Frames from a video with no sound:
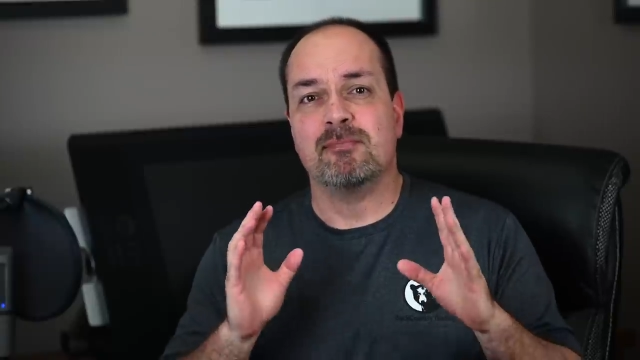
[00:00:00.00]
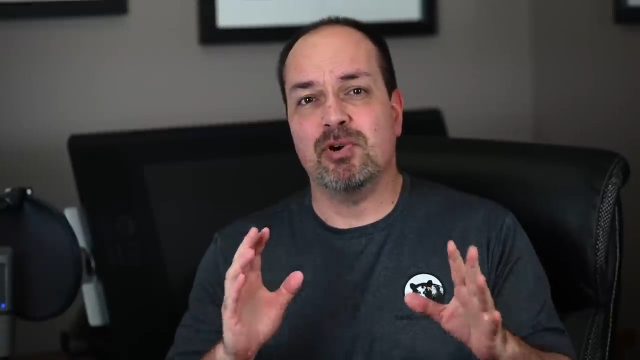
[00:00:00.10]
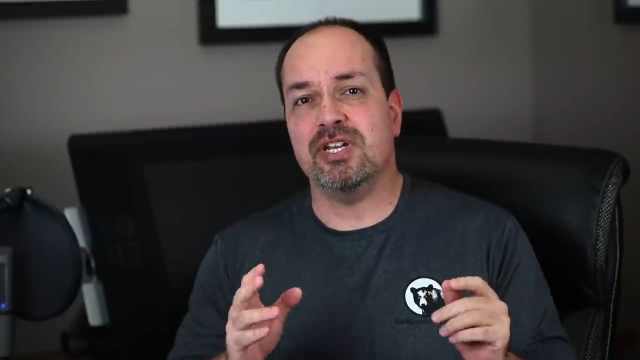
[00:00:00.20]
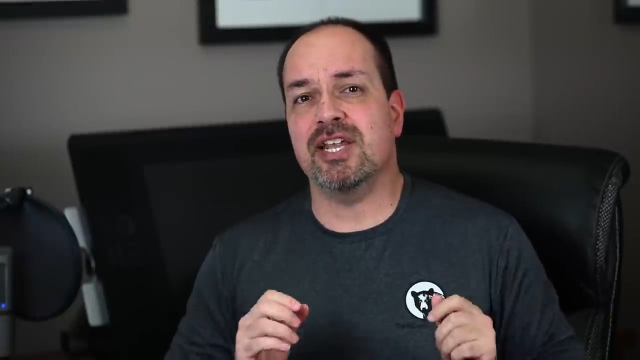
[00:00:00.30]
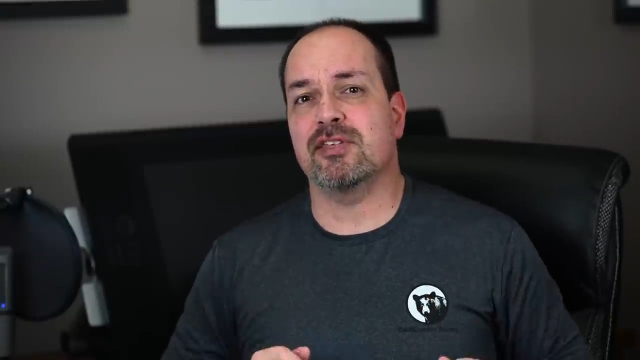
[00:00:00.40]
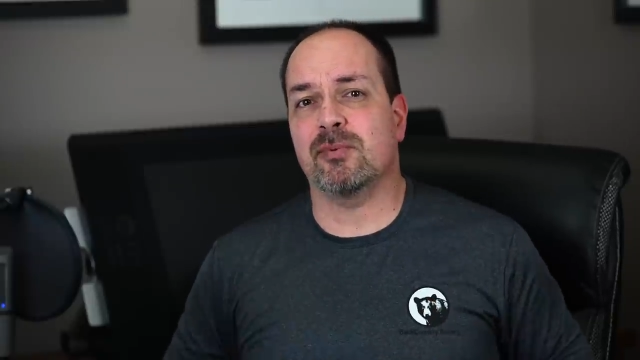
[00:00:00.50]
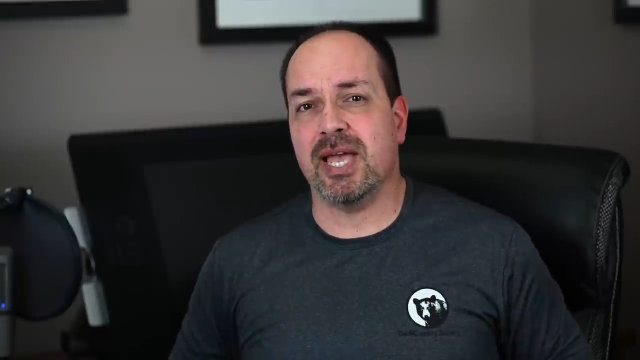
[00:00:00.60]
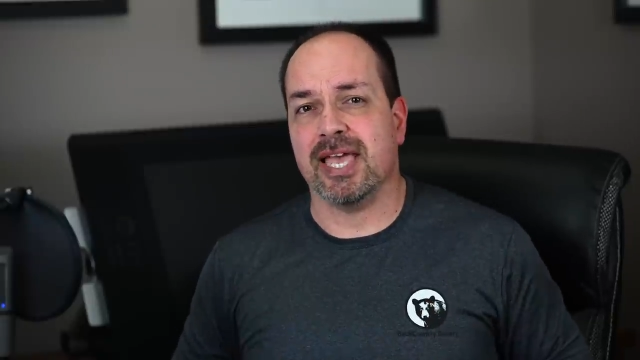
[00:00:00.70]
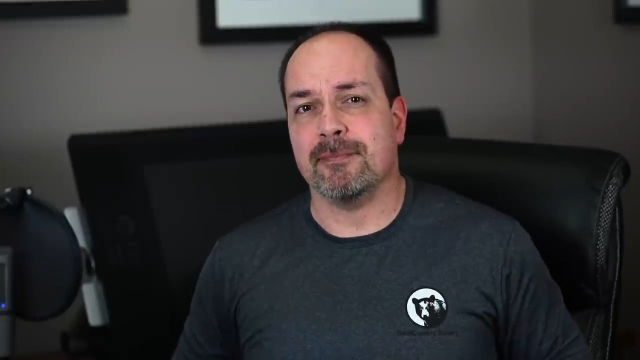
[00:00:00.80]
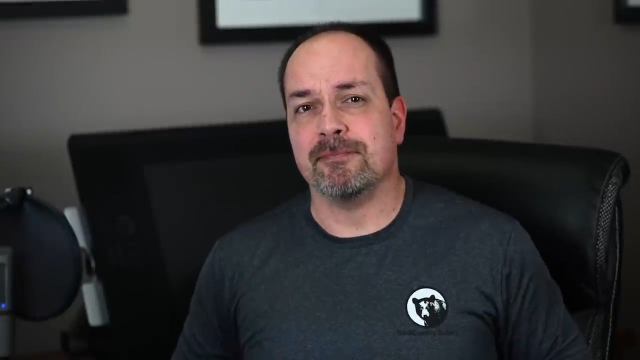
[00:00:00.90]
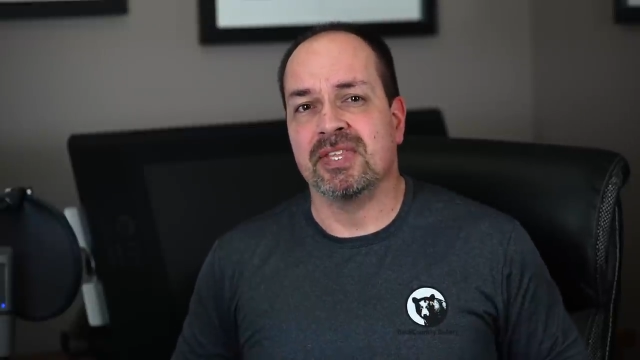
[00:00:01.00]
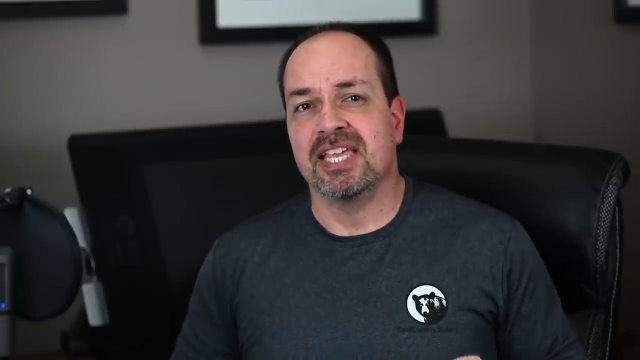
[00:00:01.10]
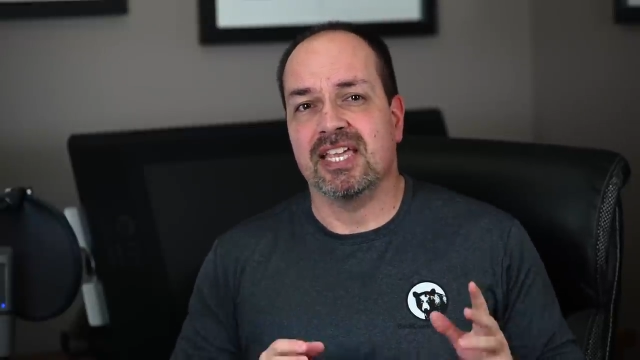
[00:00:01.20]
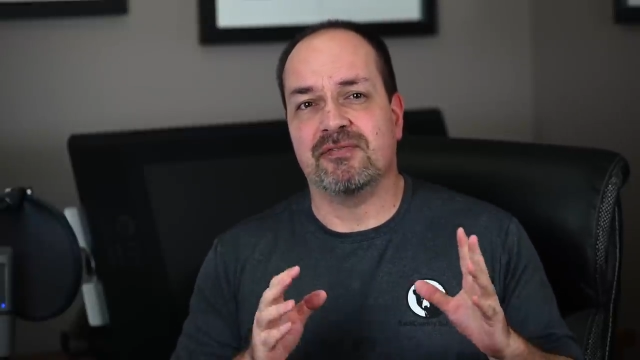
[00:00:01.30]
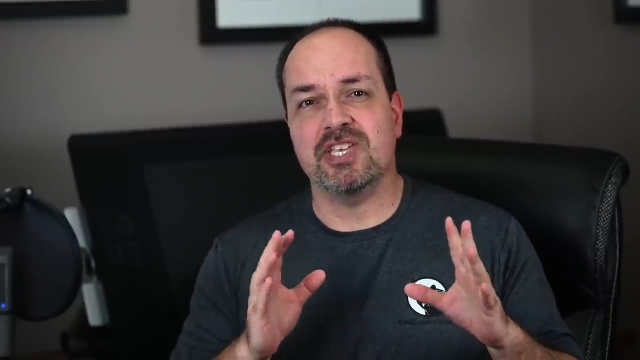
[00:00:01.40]
Put another way,
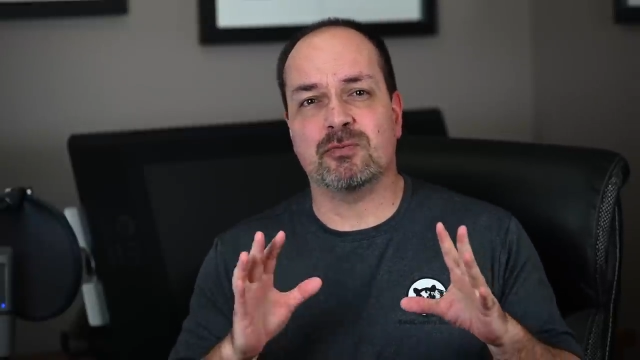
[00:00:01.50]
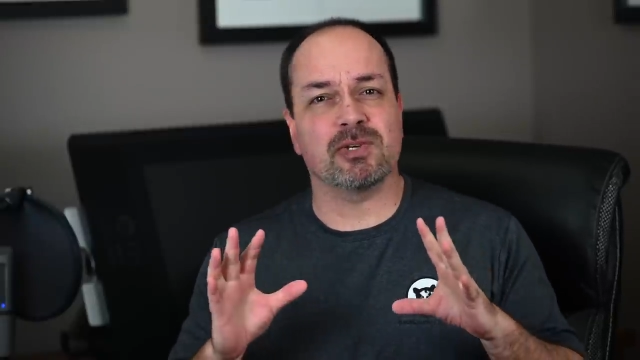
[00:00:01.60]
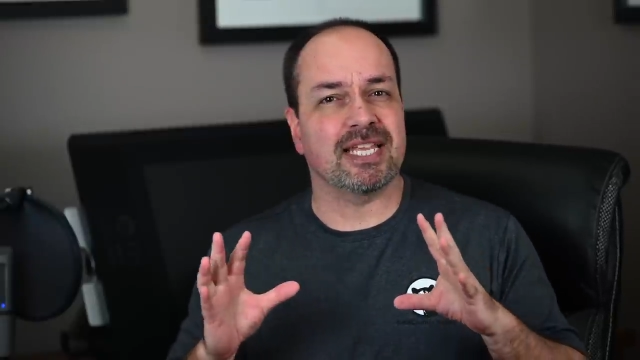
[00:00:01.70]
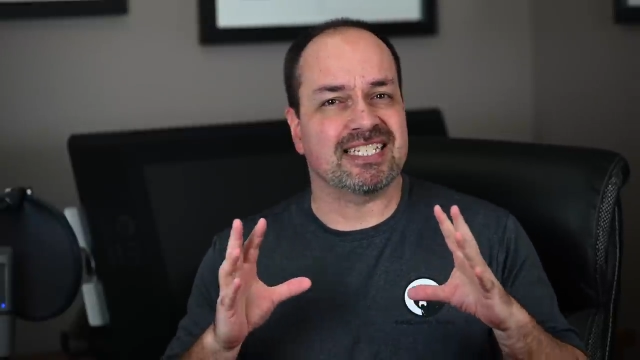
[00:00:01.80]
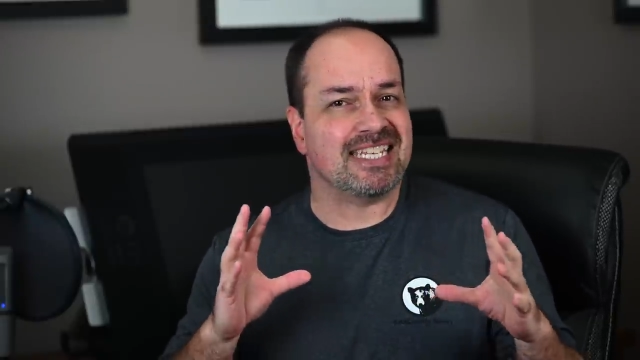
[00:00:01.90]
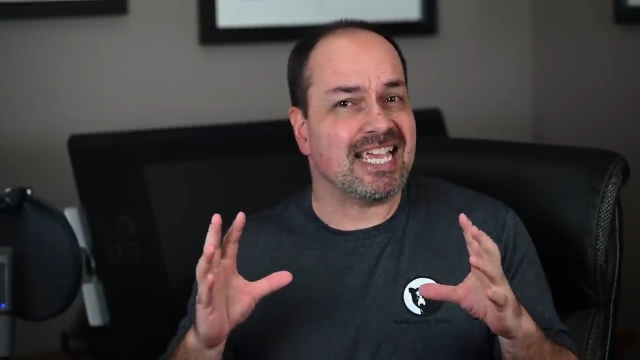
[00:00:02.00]
if these were like